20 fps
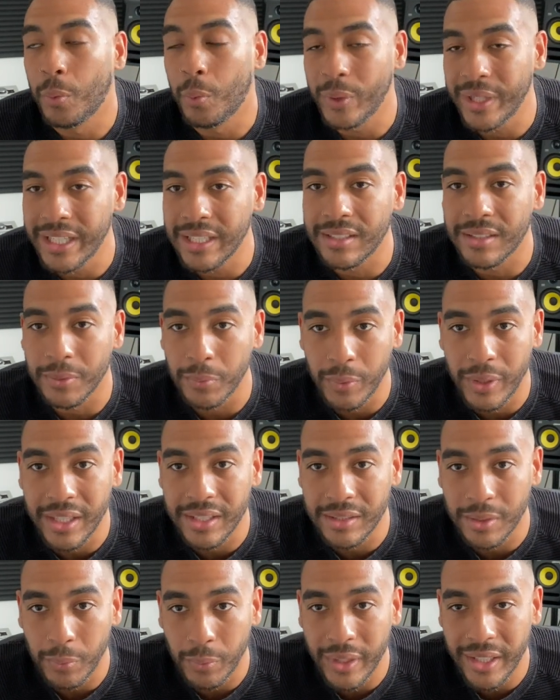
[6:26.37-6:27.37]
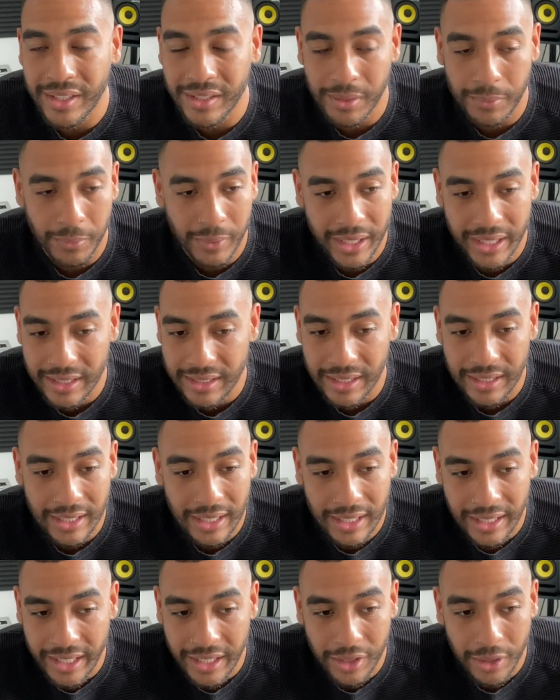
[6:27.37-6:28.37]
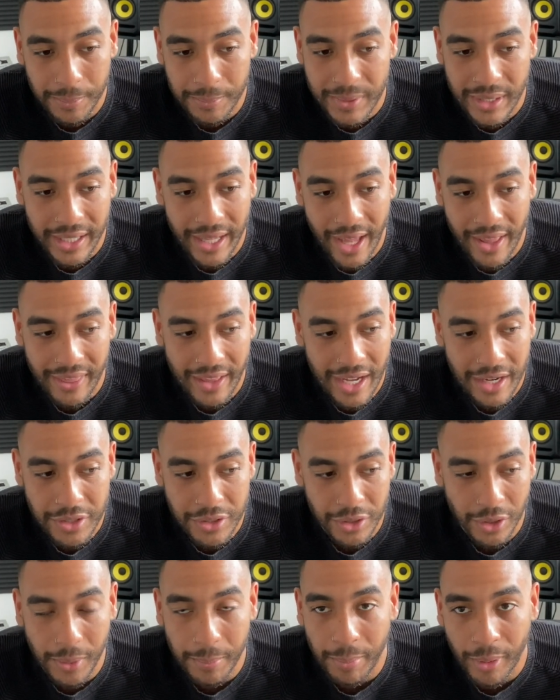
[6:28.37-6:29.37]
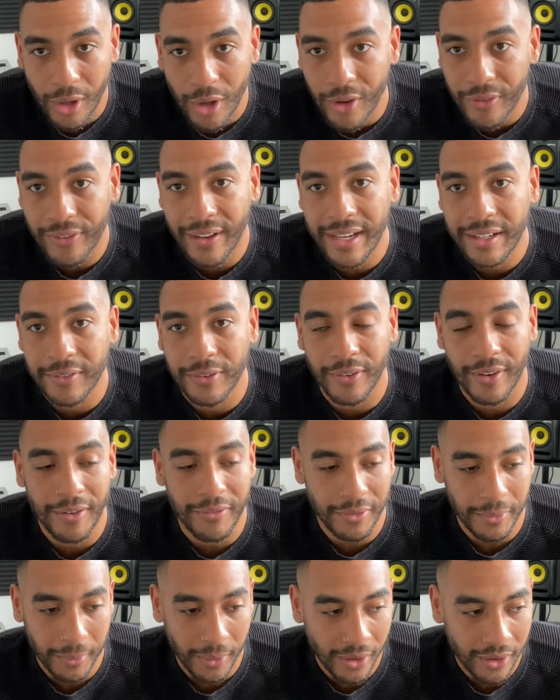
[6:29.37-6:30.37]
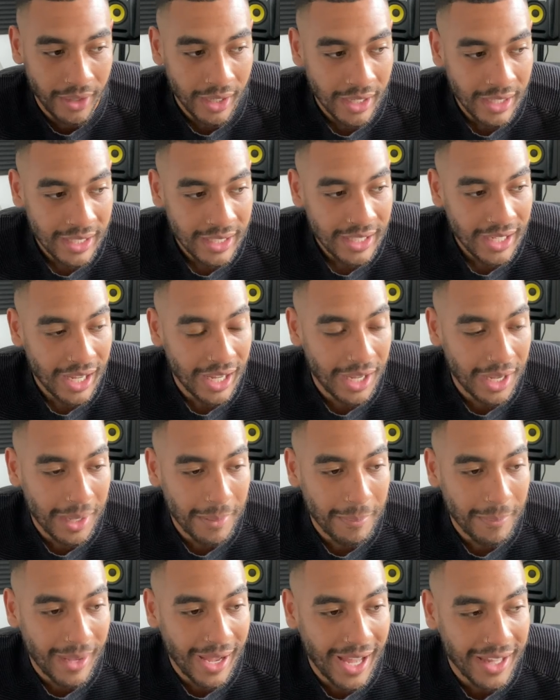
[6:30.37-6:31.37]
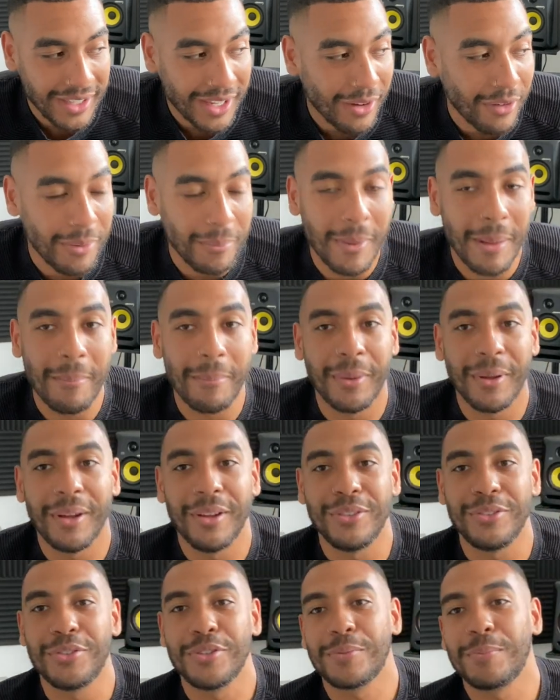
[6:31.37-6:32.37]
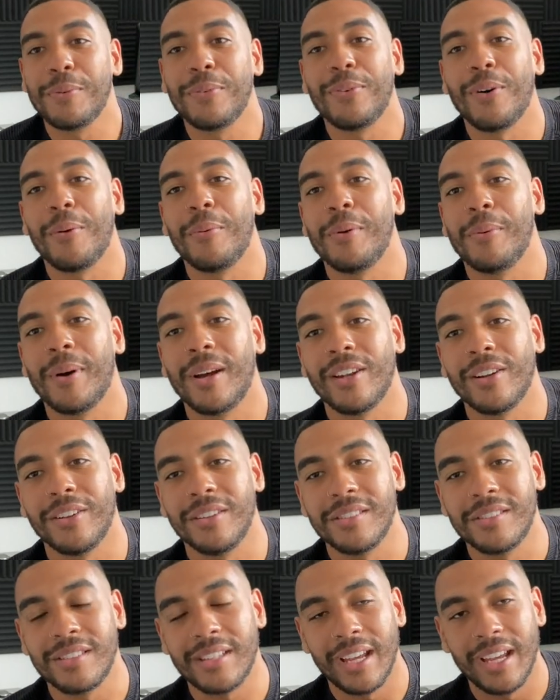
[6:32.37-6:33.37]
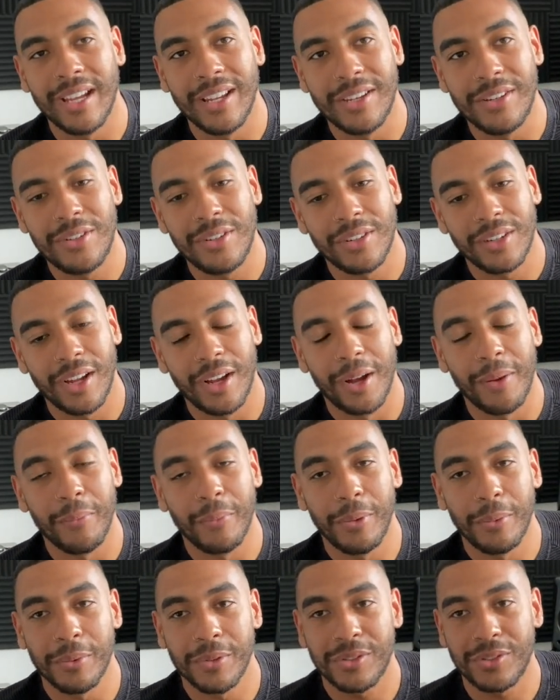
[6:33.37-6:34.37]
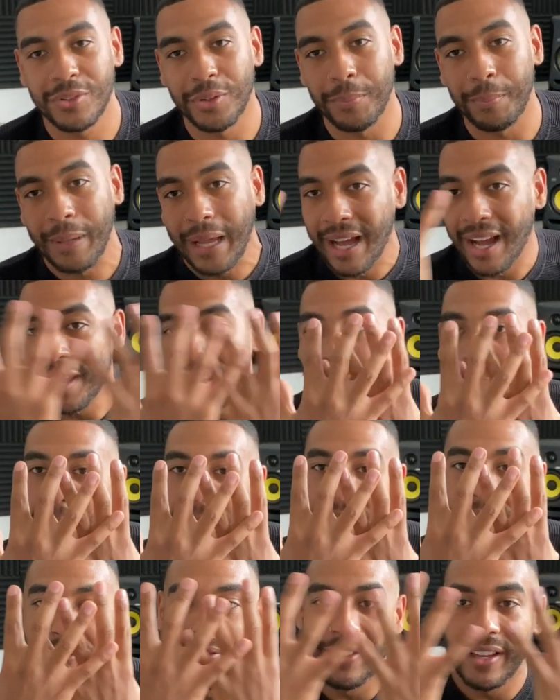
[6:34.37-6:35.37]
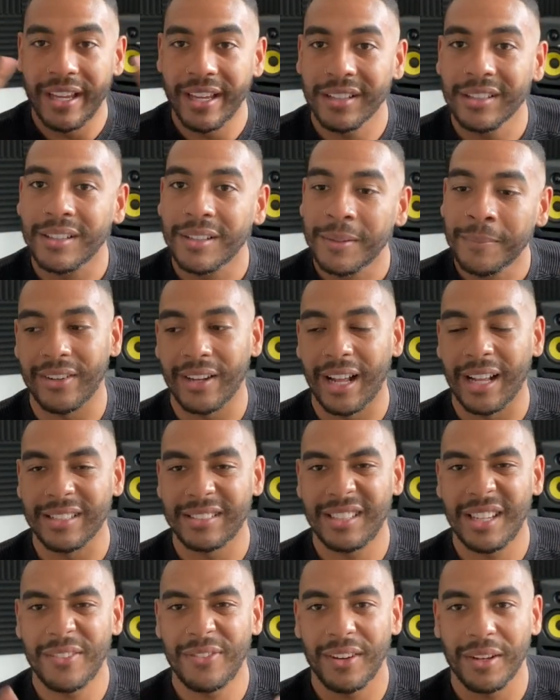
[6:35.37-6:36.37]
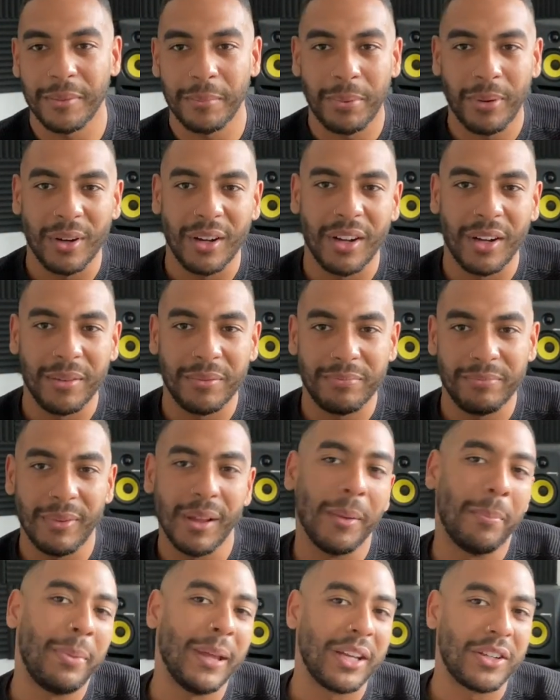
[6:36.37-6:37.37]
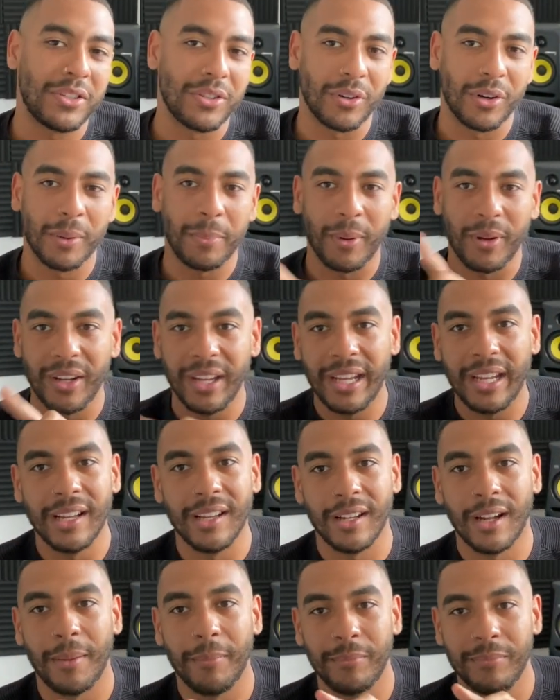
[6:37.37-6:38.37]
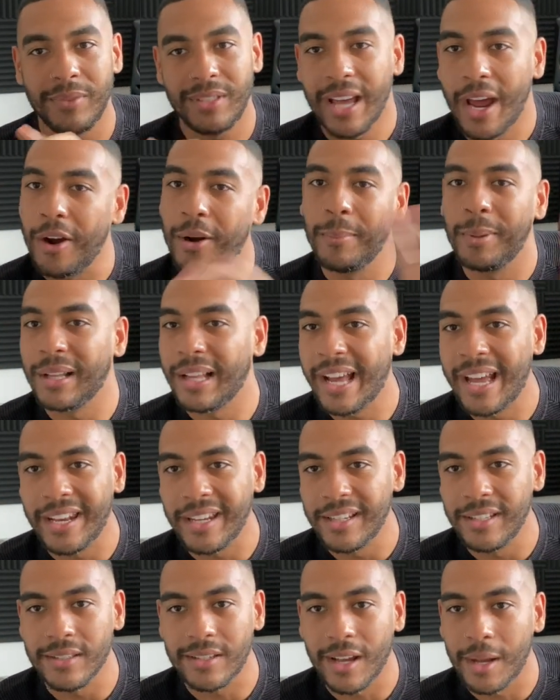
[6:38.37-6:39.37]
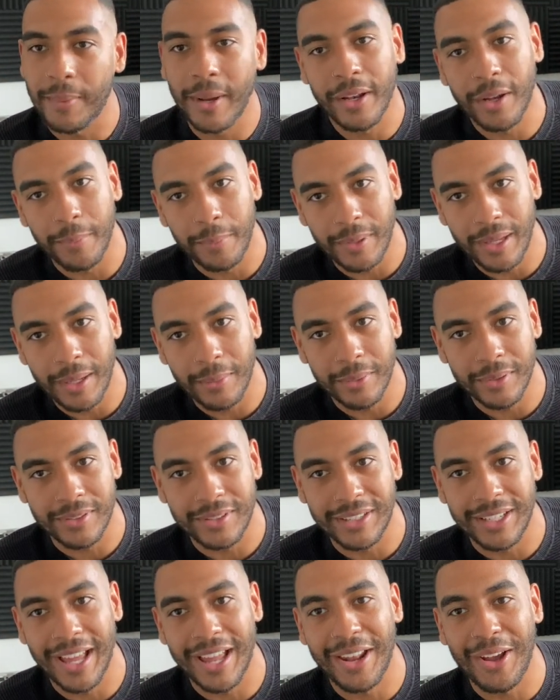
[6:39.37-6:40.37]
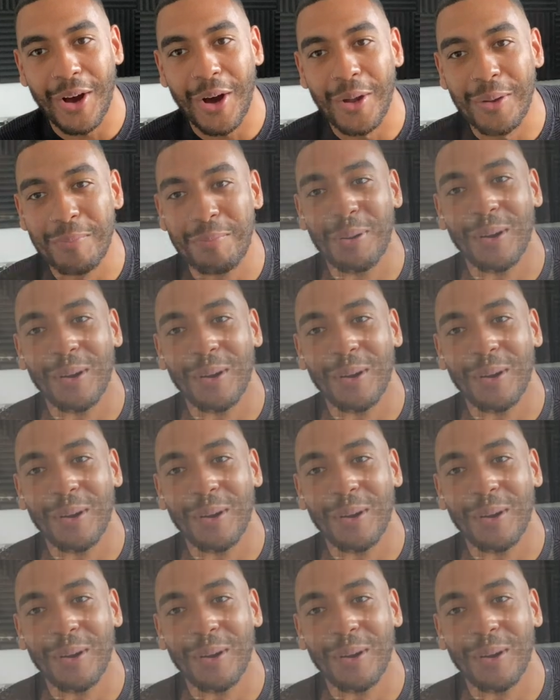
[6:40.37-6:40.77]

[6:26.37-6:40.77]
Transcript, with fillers: weeks and weeks and weeks and weeks in the lead up to get that show perfect for everyone. Um, and I remember just before we went on stage, um, we were stood behind a big veil. I'll see if I can put a, a picture up on here. I'm terrible at editing, so I might not be able to get it on,